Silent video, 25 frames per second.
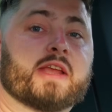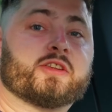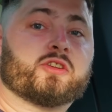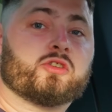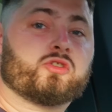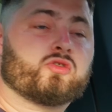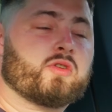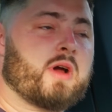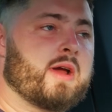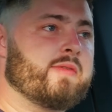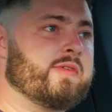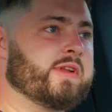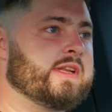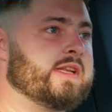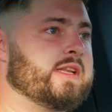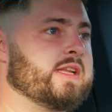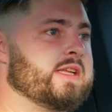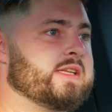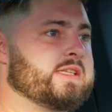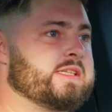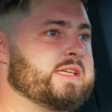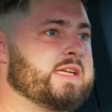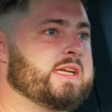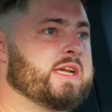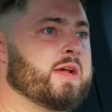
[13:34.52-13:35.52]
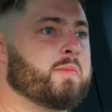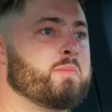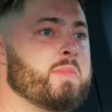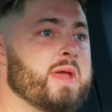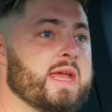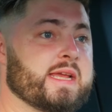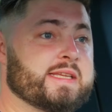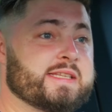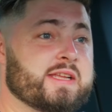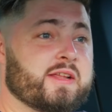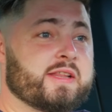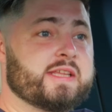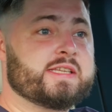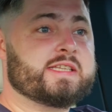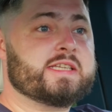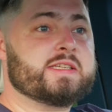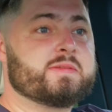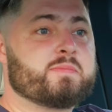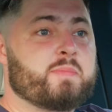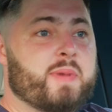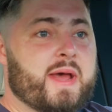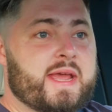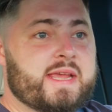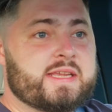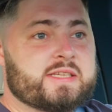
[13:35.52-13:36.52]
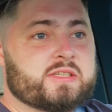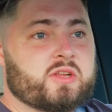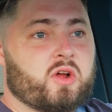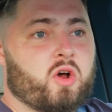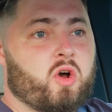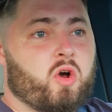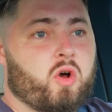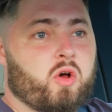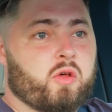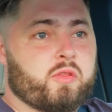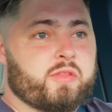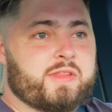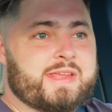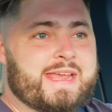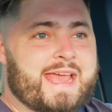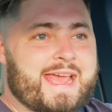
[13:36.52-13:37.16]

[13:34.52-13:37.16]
so driving the Zeekr MIX. Now, this is based on the